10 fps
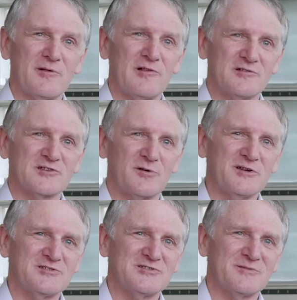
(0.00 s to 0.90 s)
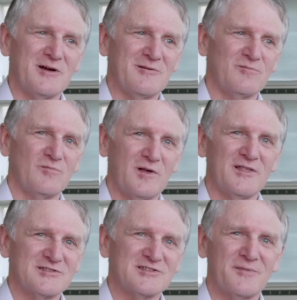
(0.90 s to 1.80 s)
with lots of questions about
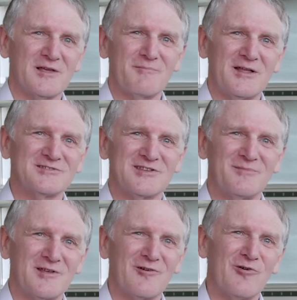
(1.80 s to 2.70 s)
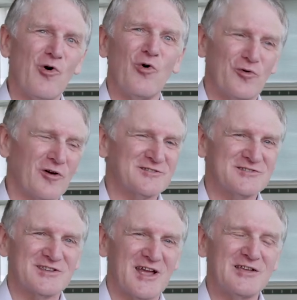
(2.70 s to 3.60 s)
whether something meant something or not, as
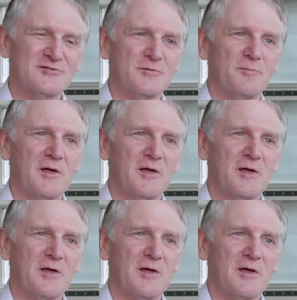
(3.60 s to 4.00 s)
the case would